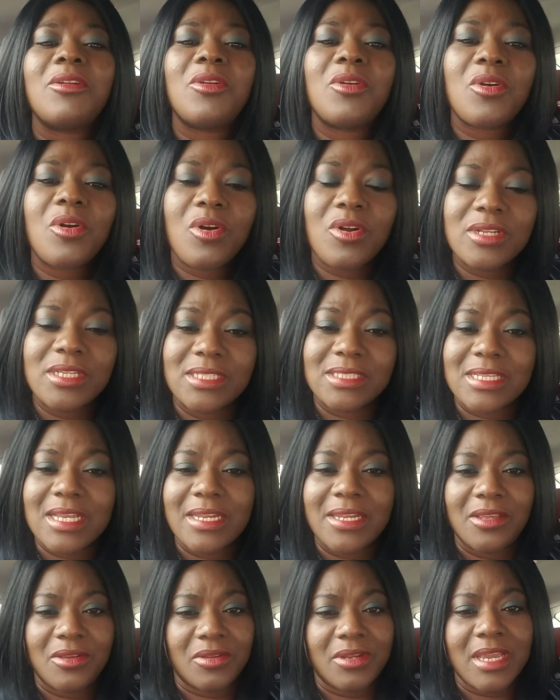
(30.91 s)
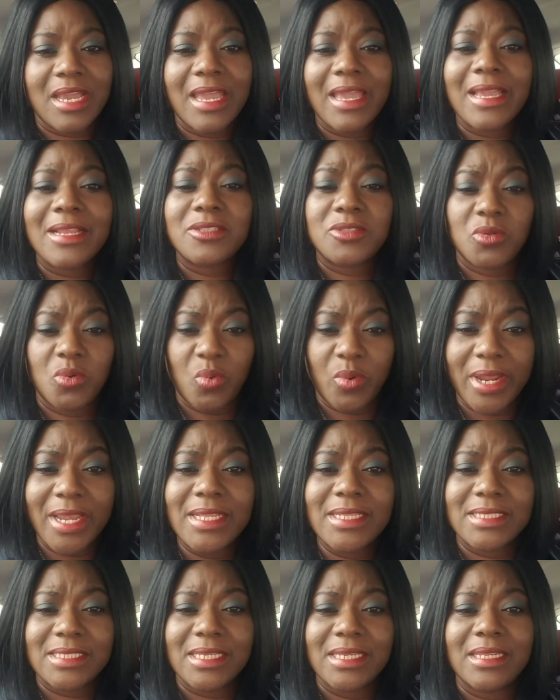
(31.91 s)
God is at the other end
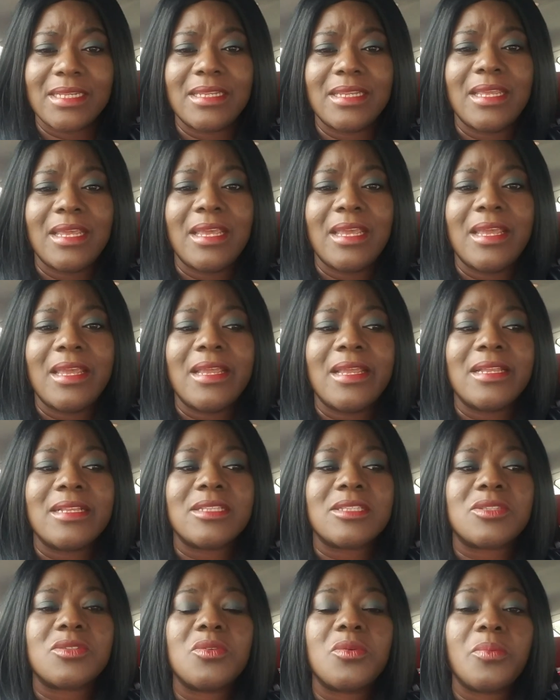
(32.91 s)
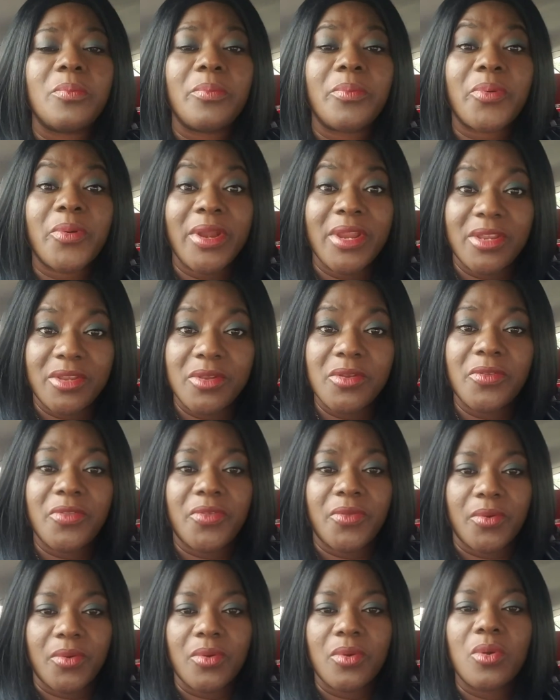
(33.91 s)
waiting to bring you
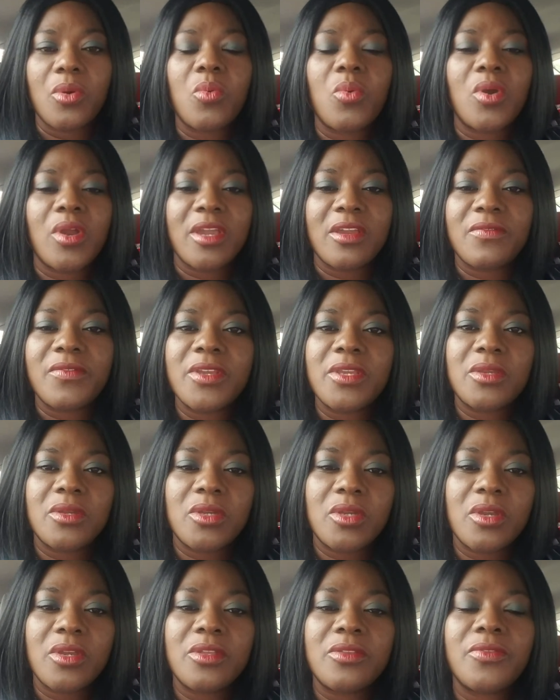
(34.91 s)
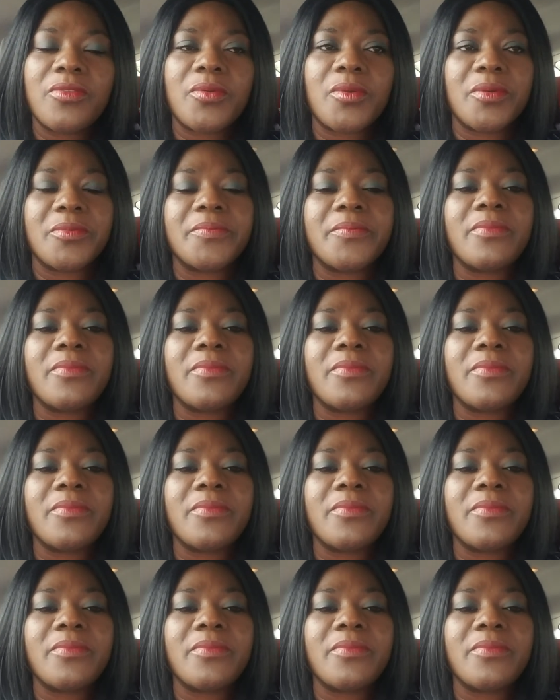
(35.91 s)
through whatever you're going through.